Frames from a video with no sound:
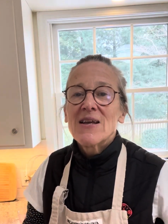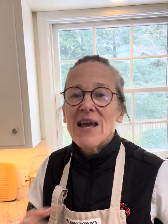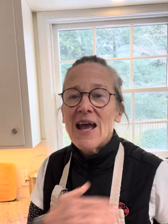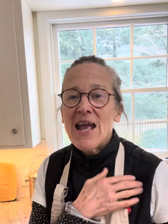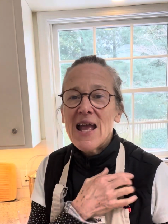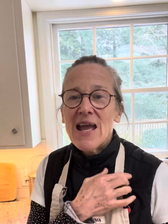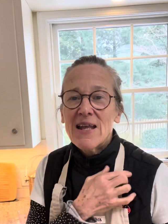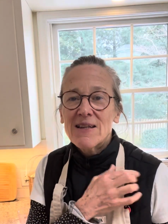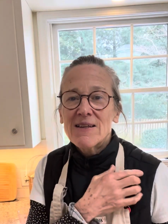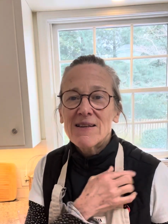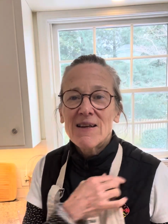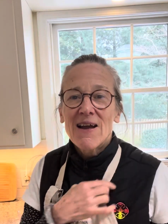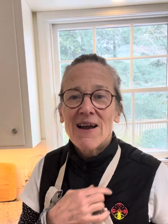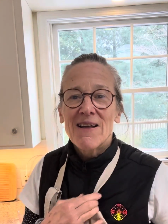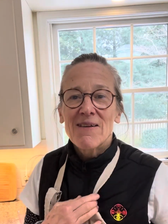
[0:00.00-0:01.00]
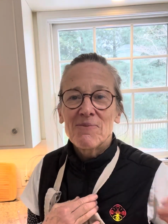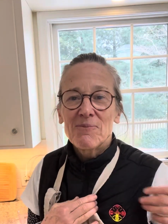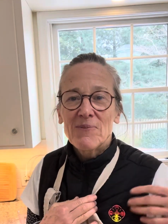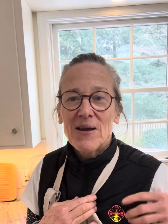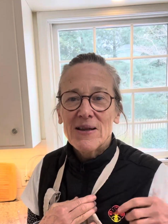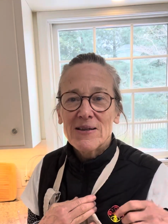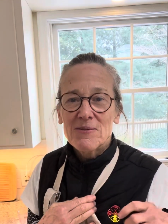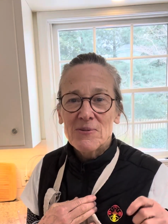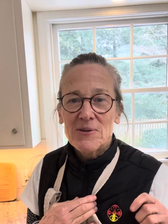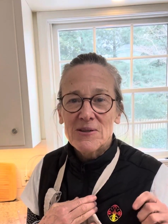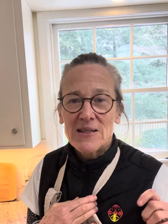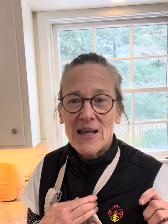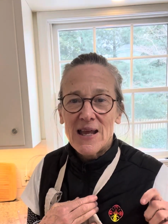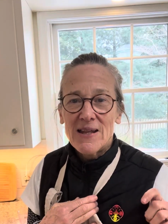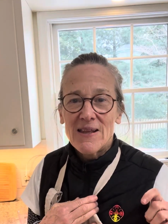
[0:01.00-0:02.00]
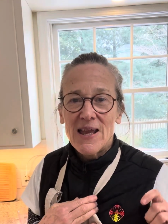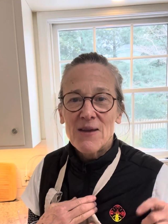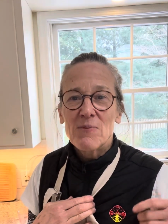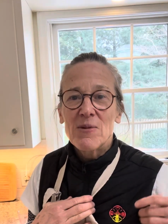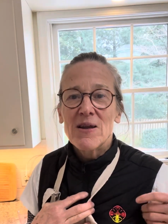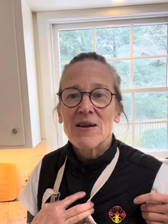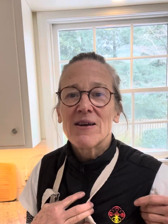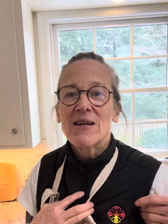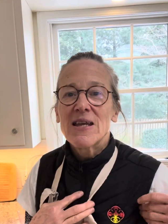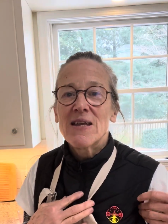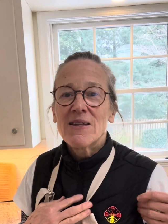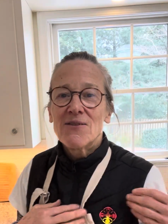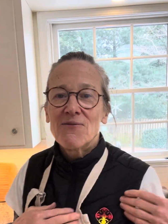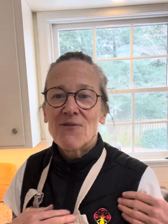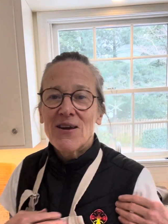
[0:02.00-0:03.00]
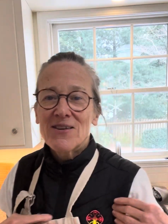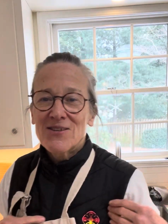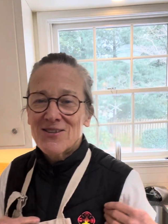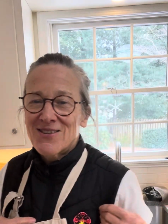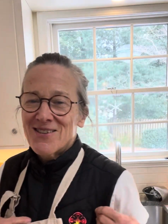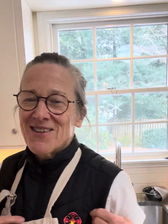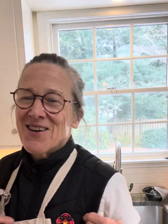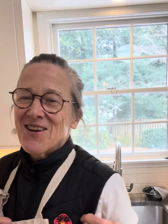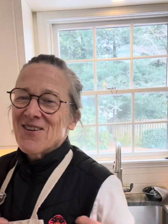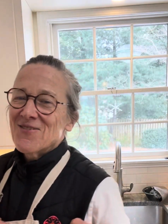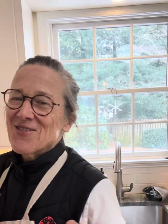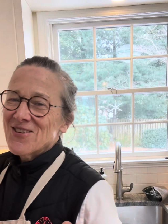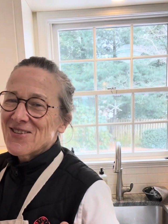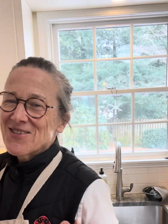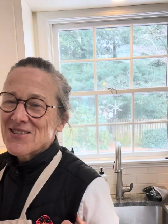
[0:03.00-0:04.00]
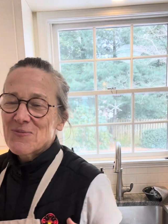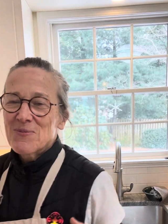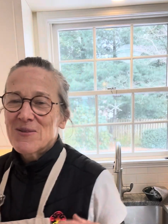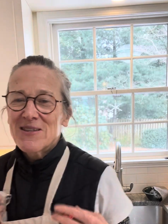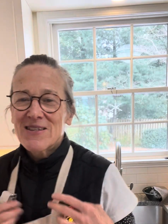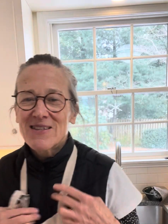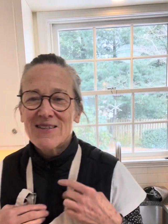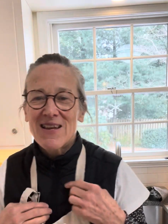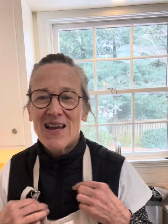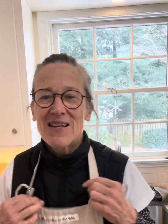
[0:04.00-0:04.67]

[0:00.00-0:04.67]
And my husband, Dan, gave me a heated vest for Christmas.